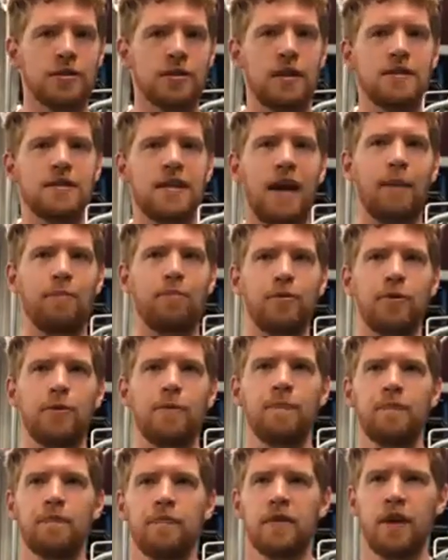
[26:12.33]
in the tap
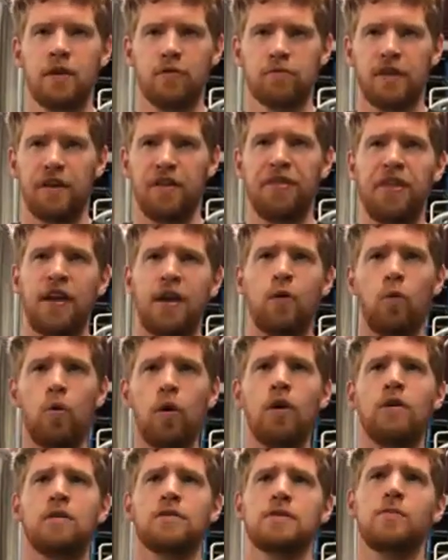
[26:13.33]
room with thick
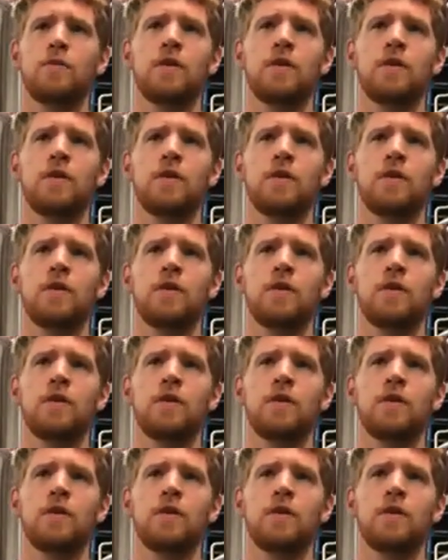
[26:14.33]
walls.